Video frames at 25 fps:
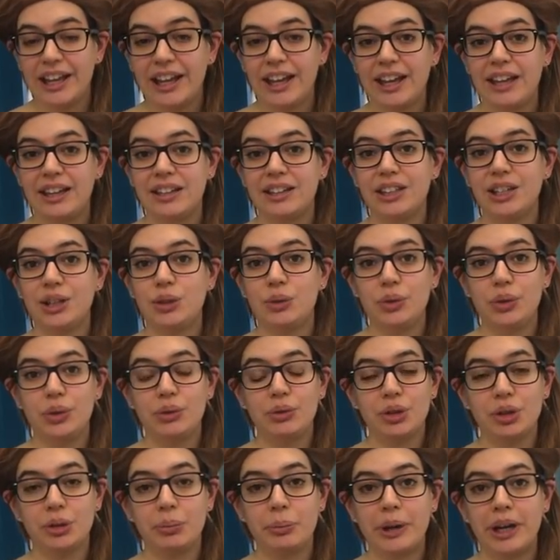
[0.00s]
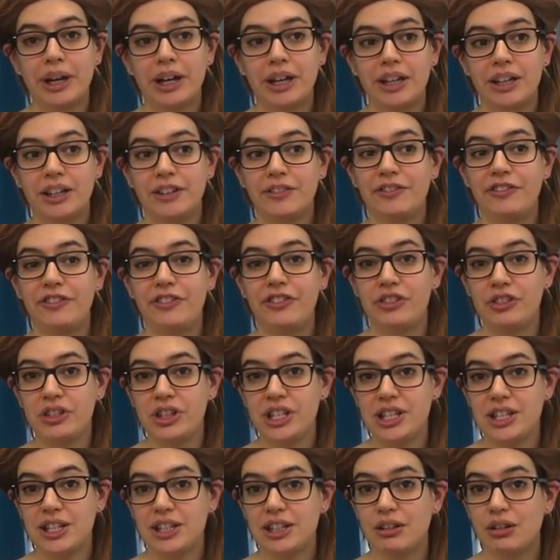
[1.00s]
And if you want my
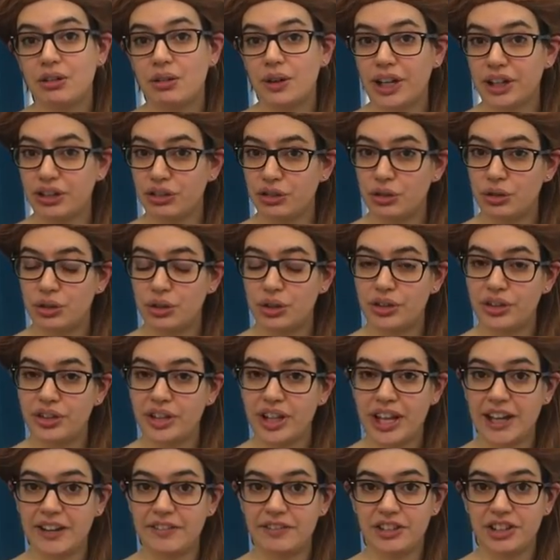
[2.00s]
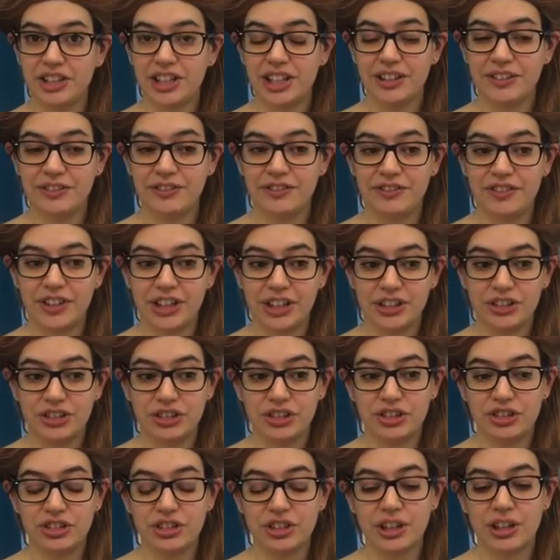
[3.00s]
free crash course, everyday
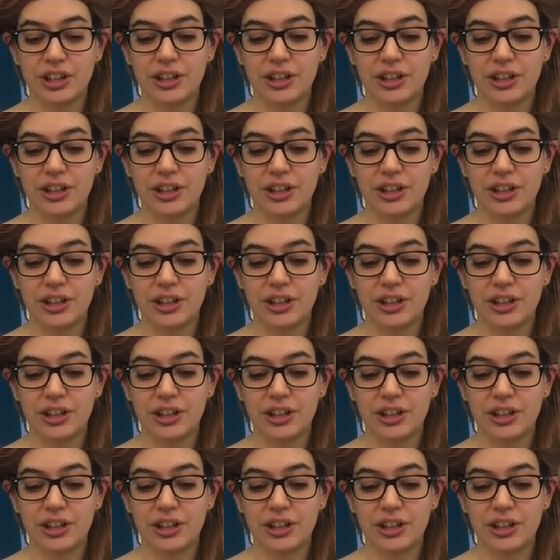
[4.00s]
French,